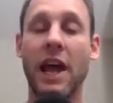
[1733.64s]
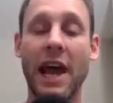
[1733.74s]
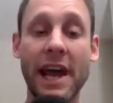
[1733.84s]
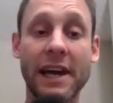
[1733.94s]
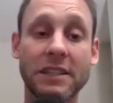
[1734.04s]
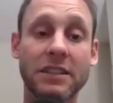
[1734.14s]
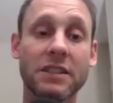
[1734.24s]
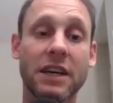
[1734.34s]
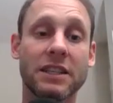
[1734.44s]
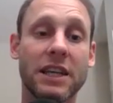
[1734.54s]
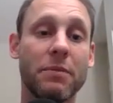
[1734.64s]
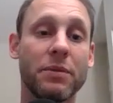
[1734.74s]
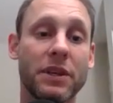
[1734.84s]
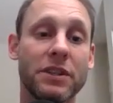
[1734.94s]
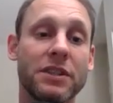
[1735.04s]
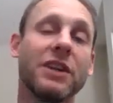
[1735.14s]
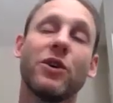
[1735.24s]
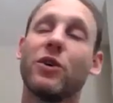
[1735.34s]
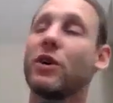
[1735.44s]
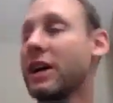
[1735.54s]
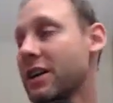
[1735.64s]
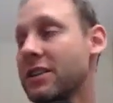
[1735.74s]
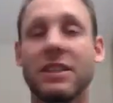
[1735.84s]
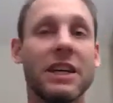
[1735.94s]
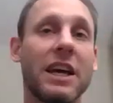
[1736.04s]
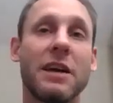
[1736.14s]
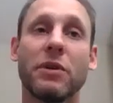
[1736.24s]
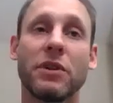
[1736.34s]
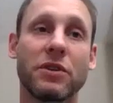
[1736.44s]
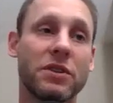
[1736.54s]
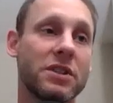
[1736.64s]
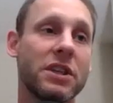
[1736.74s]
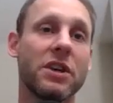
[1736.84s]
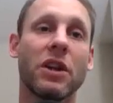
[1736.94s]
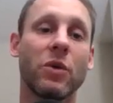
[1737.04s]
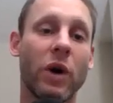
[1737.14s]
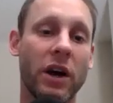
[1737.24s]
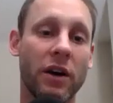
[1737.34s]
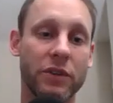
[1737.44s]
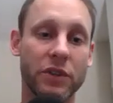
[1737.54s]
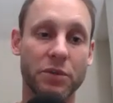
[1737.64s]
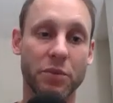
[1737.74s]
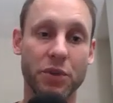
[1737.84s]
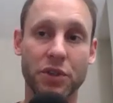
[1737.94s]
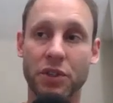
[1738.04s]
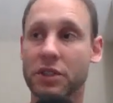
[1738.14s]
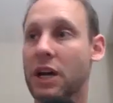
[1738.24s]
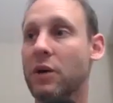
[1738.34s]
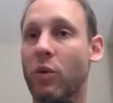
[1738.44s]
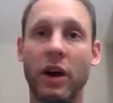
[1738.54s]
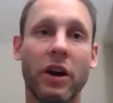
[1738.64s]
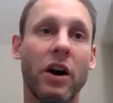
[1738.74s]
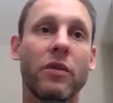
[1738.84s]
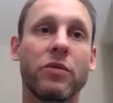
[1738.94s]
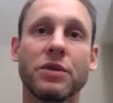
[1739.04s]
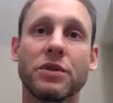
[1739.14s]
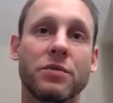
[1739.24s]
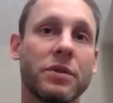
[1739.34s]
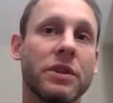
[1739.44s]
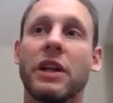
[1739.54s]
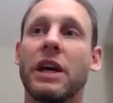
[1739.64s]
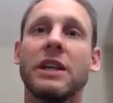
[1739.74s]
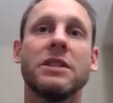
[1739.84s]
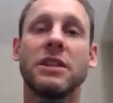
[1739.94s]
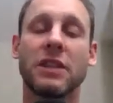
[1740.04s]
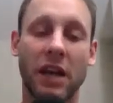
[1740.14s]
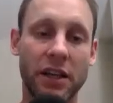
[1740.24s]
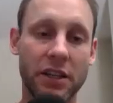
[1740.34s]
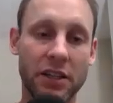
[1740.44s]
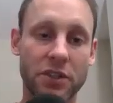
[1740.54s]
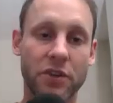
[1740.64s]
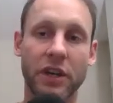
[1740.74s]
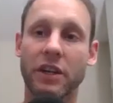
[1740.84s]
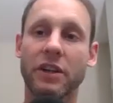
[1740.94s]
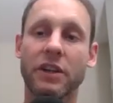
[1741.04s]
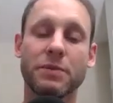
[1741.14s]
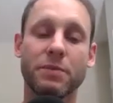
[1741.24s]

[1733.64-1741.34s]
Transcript: And on top of this, I know again TA, but there's this thing called the Wyckoff distribution. This guy Wyckoff was in the 1890s, created this